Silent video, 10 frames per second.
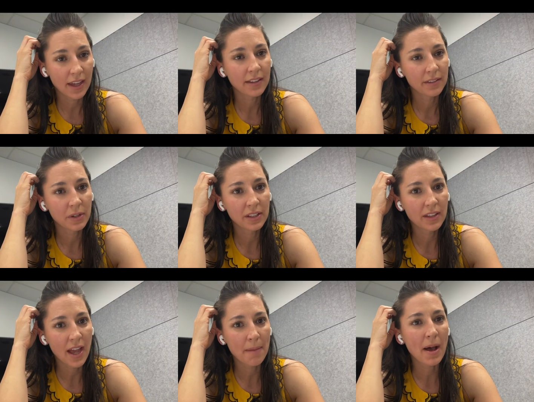yeah. we
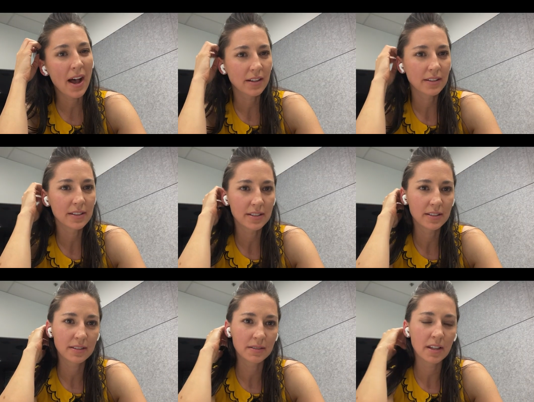our park list
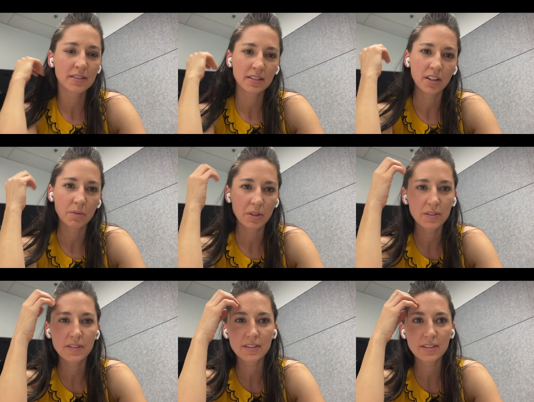is you know we
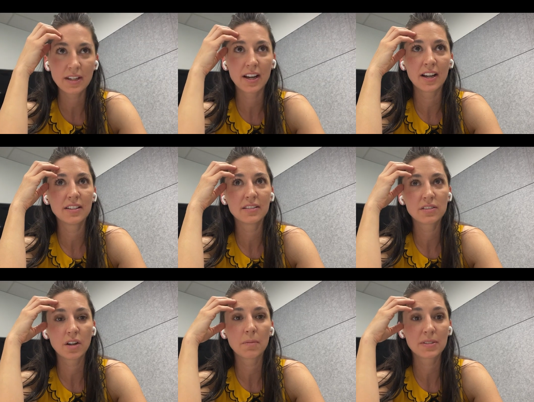use the start,
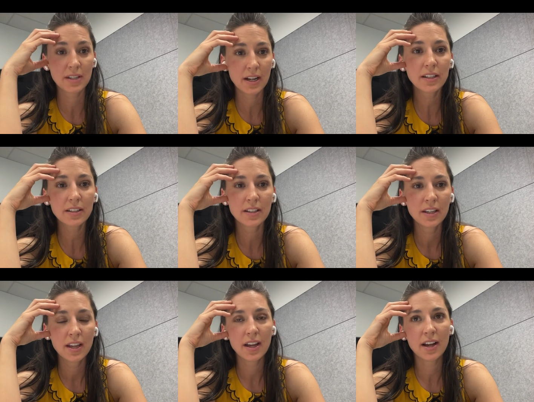stop, stuck,
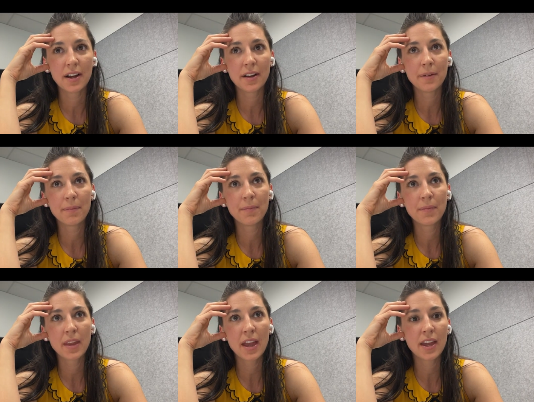um,
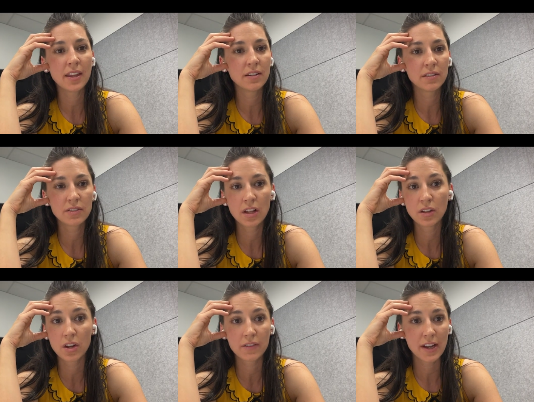and a
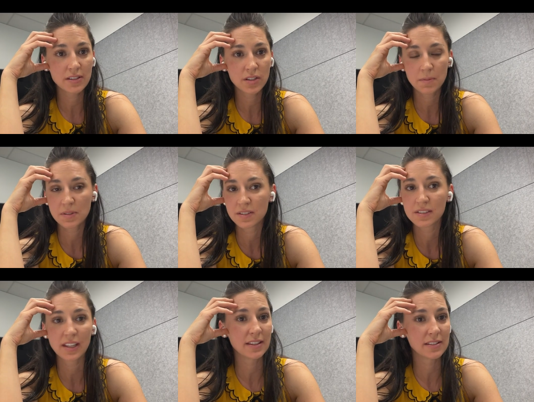lot of our stops is
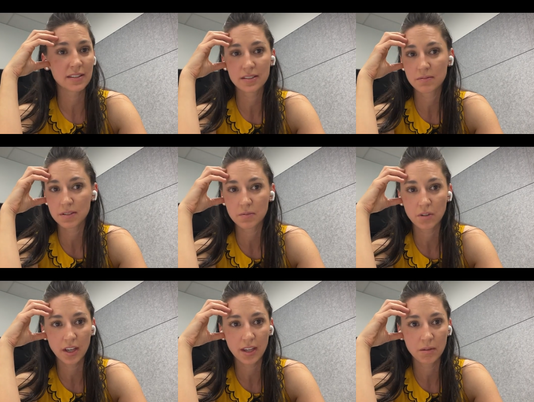like this system doesn't
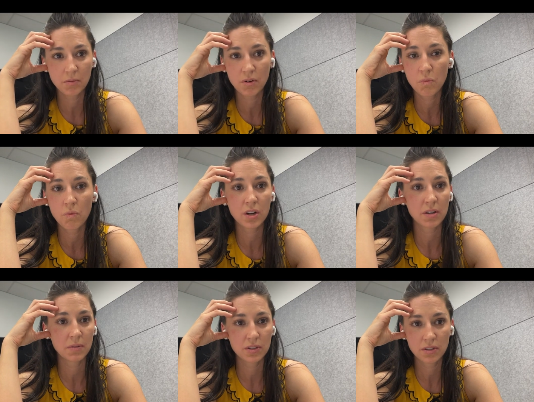work anymore. What
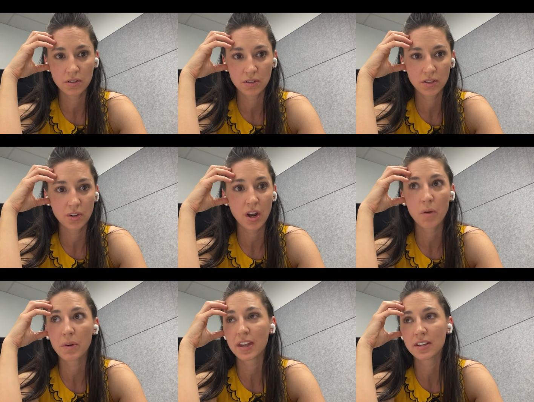can we do? You know,
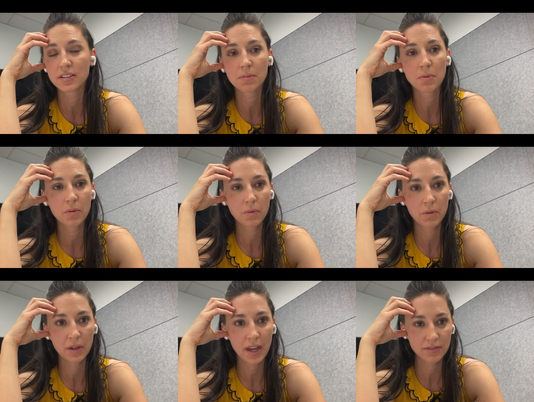are we getting to the point
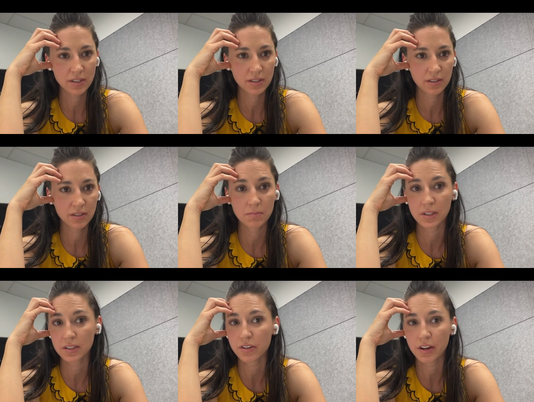where we have to
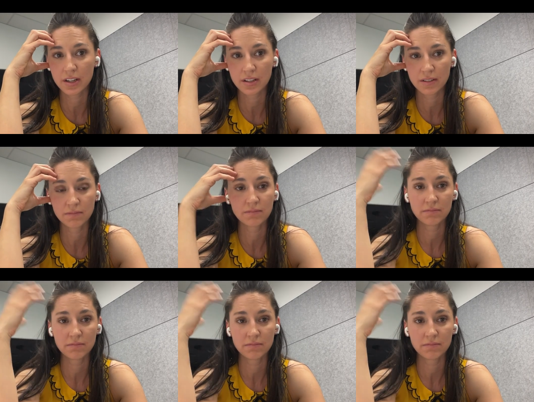completely create a